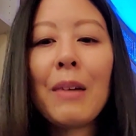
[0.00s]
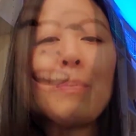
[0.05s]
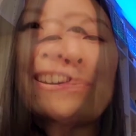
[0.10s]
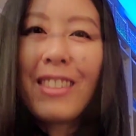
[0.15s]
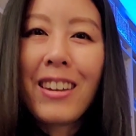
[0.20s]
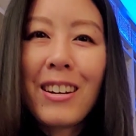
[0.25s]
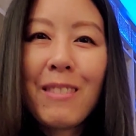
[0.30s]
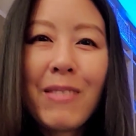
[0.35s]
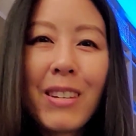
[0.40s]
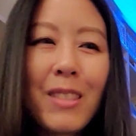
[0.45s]
Now
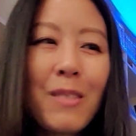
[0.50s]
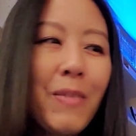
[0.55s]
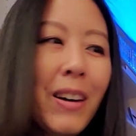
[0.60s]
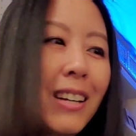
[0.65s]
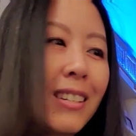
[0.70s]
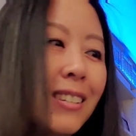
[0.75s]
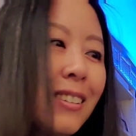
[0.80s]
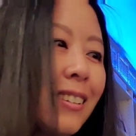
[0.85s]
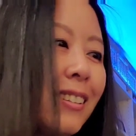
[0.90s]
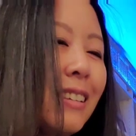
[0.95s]
that I'm done the
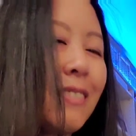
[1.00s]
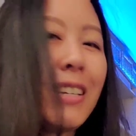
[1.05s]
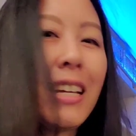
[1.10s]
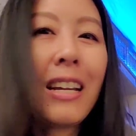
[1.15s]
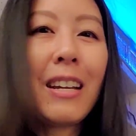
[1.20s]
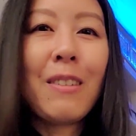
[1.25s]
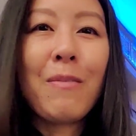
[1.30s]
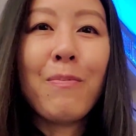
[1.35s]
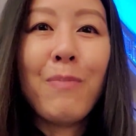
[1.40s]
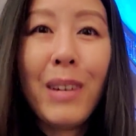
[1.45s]
puzzle, I've
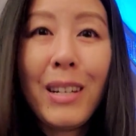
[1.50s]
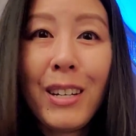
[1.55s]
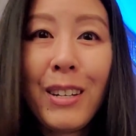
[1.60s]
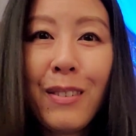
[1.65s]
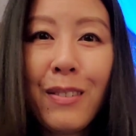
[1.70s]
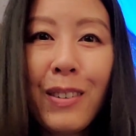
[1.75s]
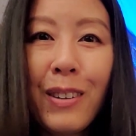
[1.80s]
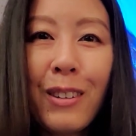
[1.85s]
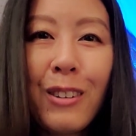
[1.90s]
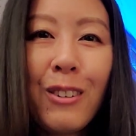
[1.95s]
taken a bunch
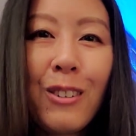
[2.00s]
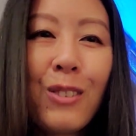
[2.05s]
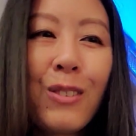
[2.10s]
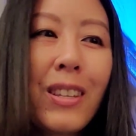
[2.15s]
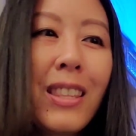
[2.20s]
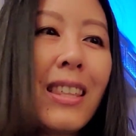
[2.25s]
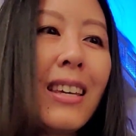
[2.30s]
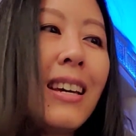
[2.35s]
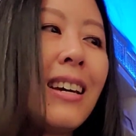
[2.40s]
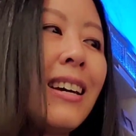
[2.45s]
of photos
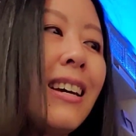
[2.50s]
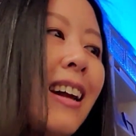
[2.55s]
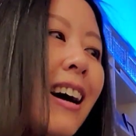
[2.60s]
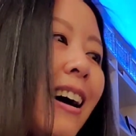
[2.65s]
with it.